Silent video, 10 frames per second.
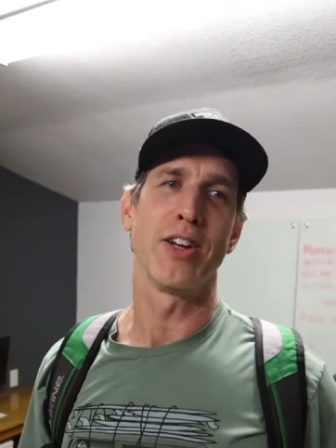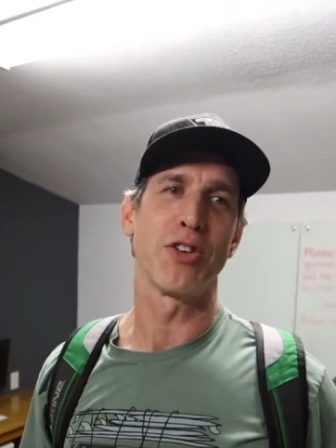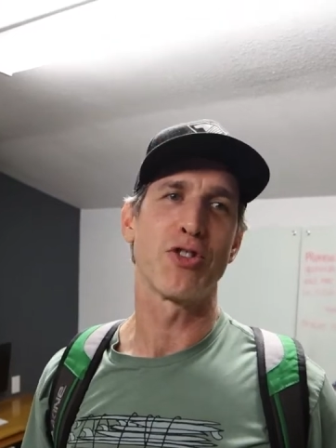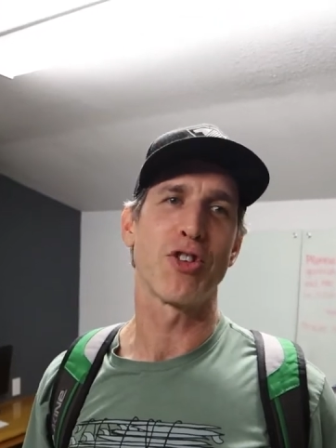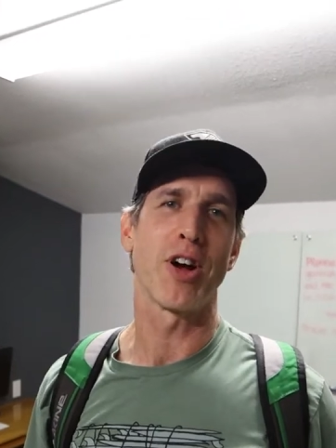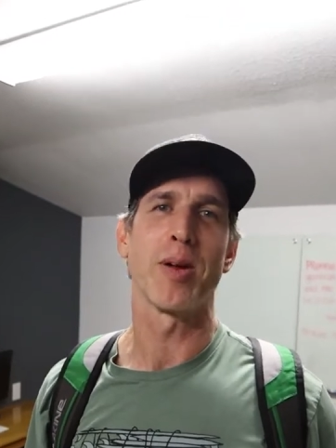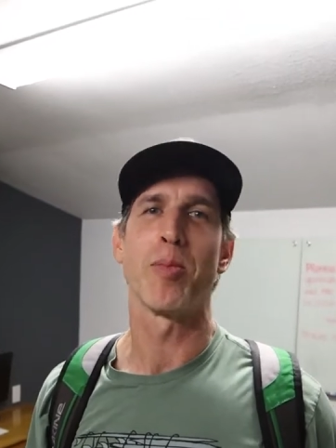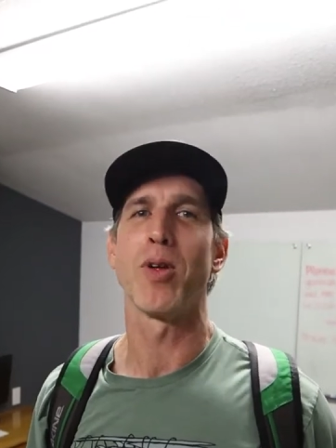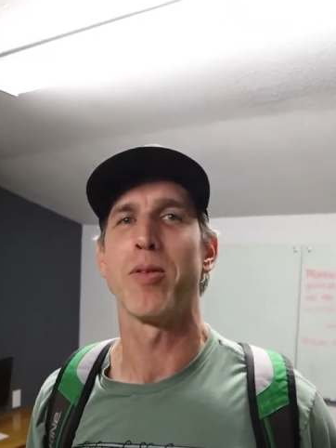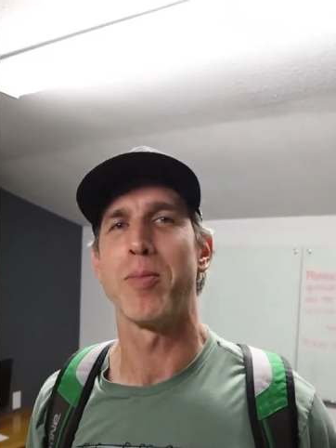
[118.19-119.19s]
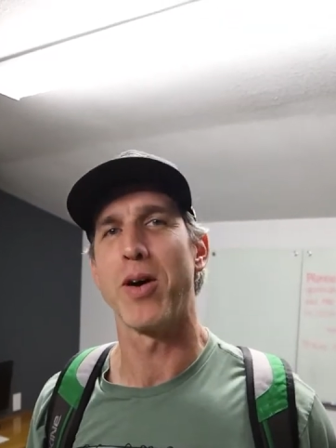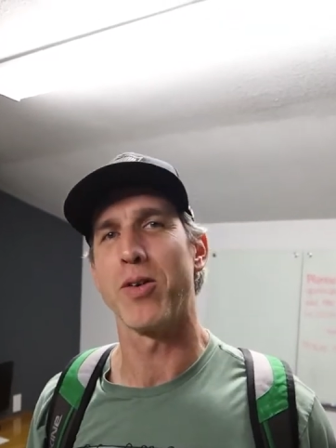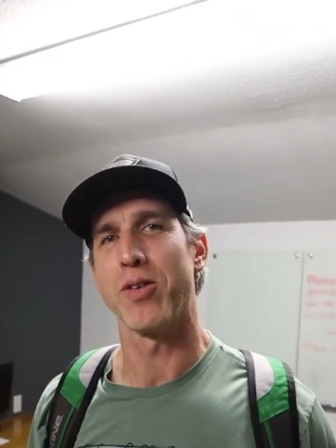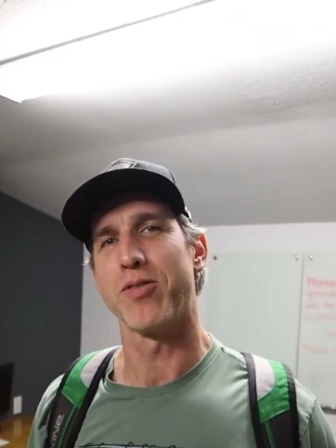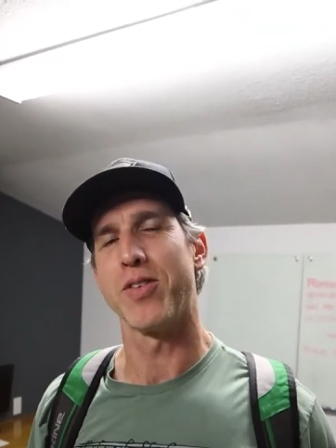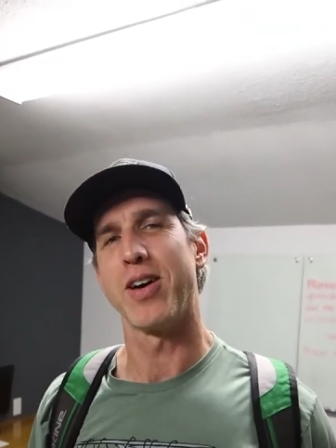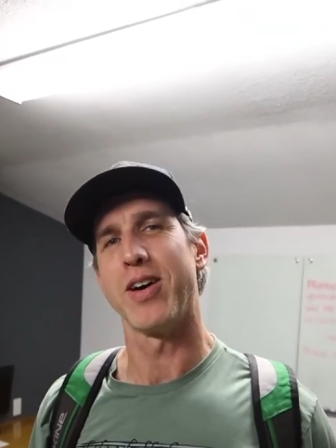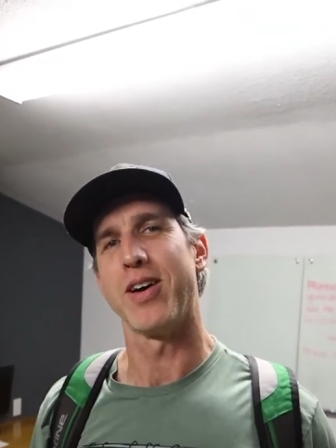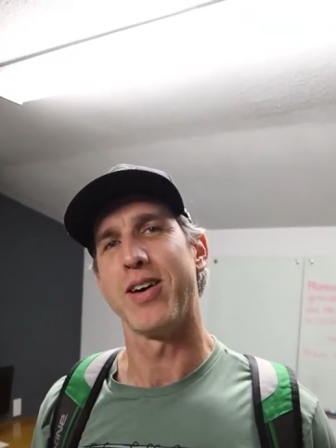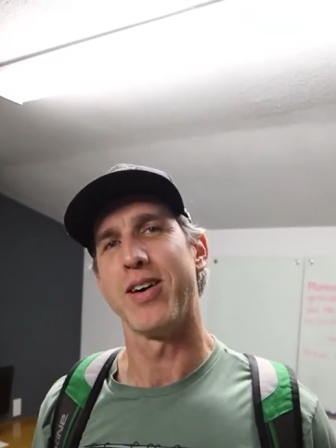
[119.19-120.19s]
an incredible amount of
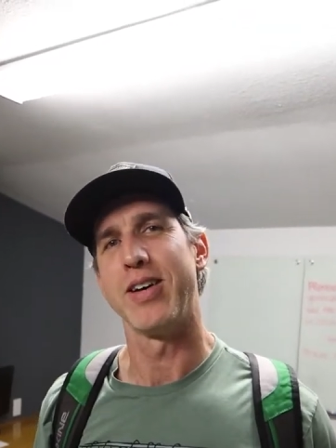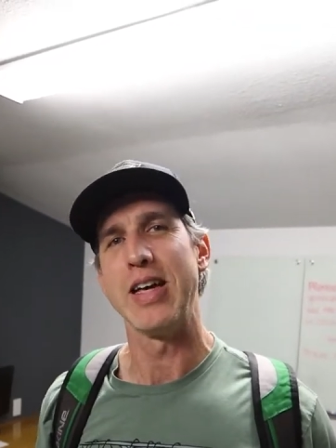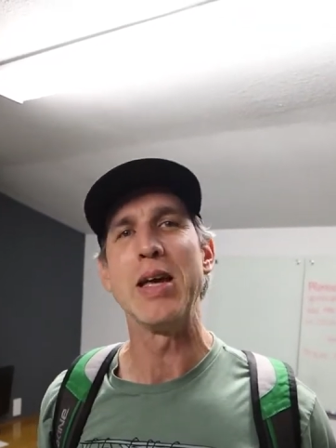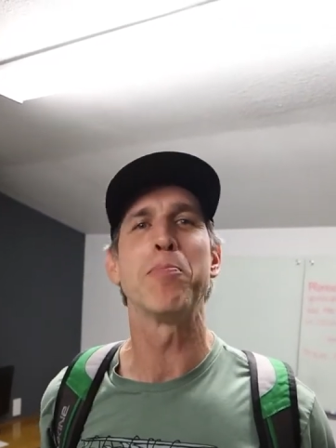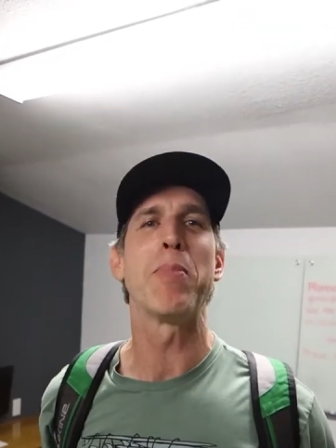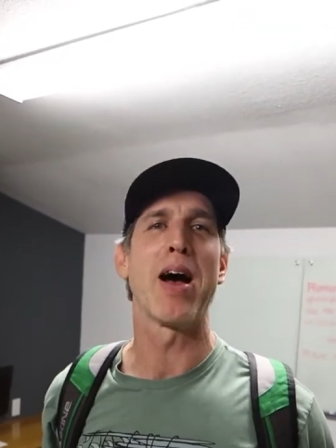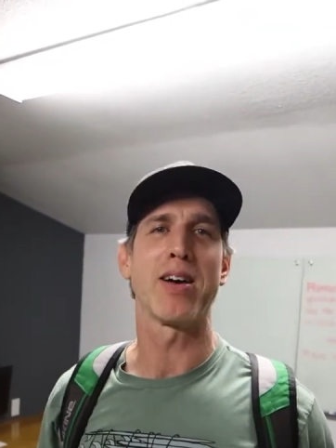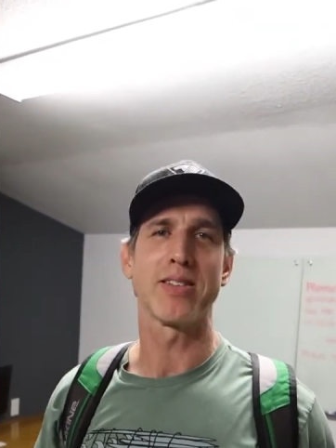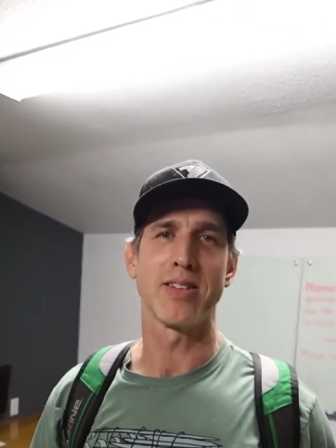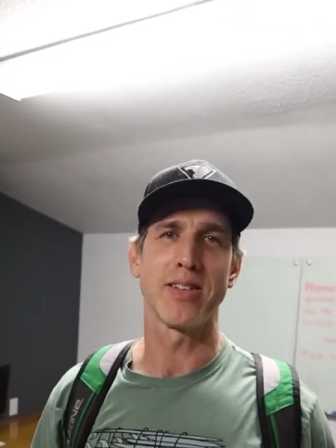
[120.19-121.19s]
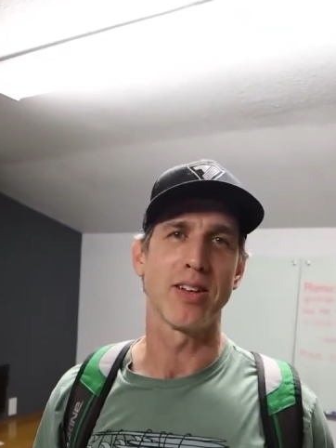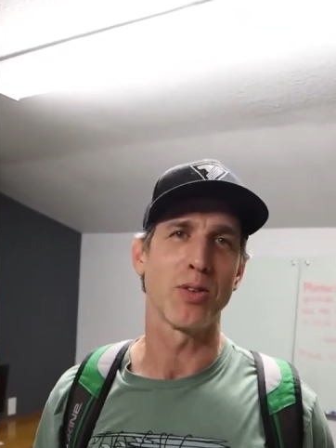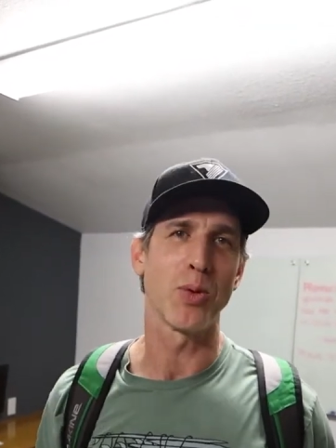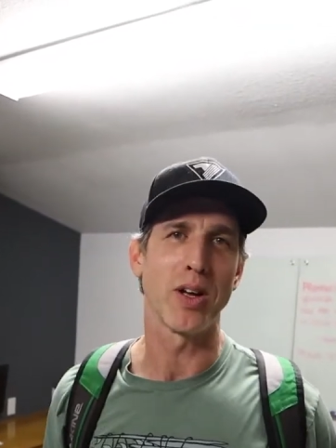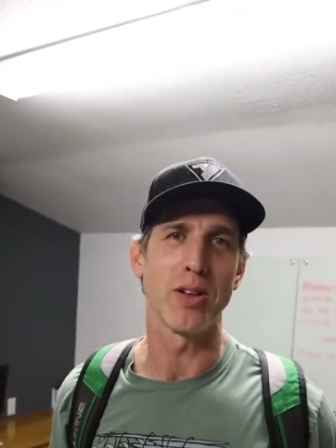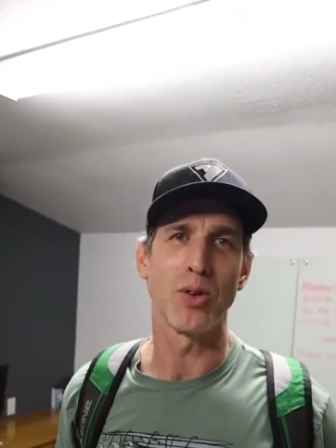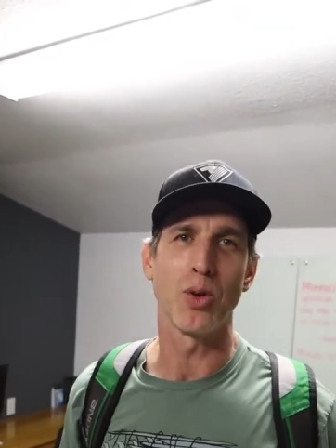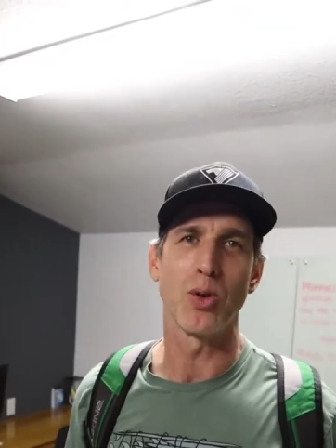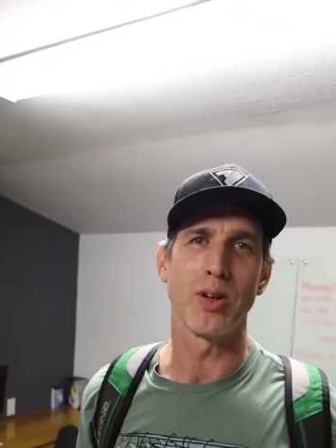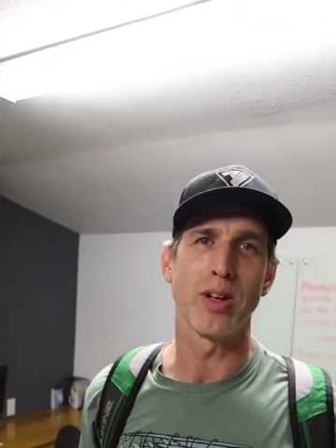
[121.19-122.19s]
uh, impact that we can
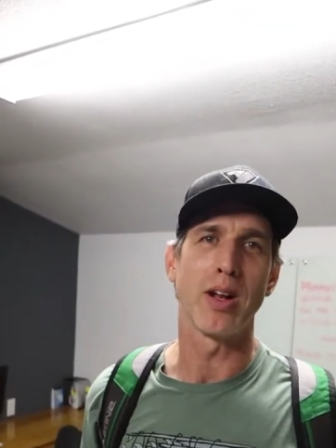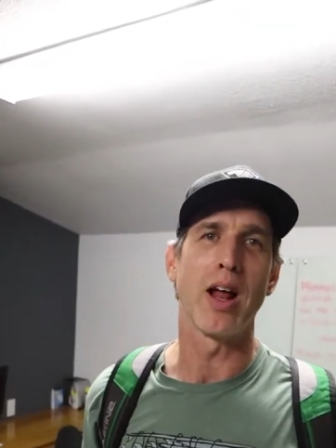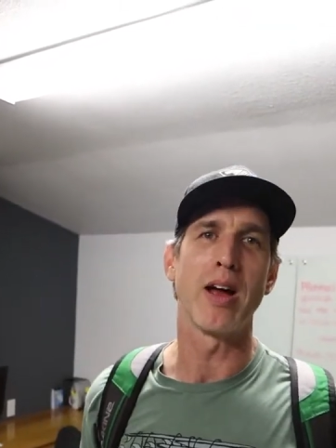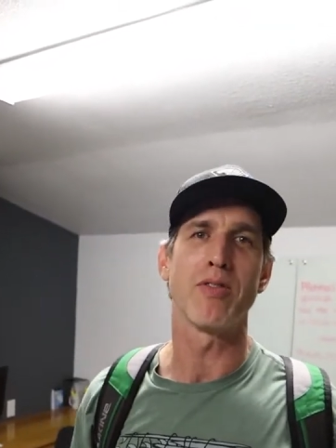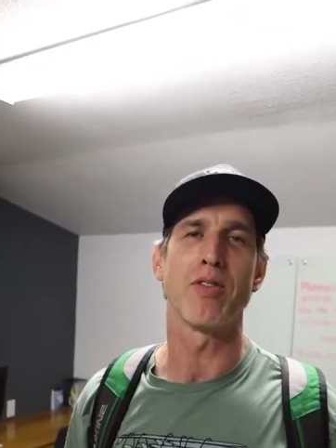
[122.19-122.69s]
do in the life